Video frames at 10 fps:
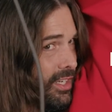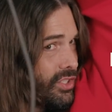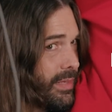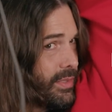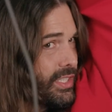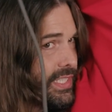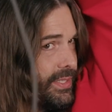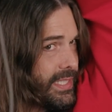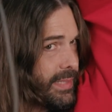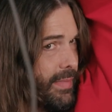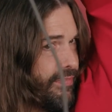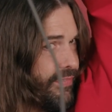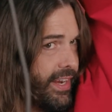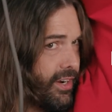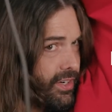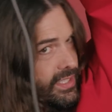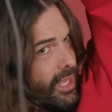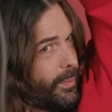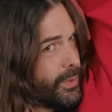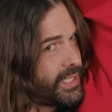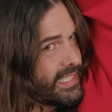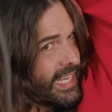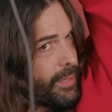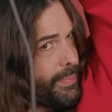So I'm just using my fingers almost as like a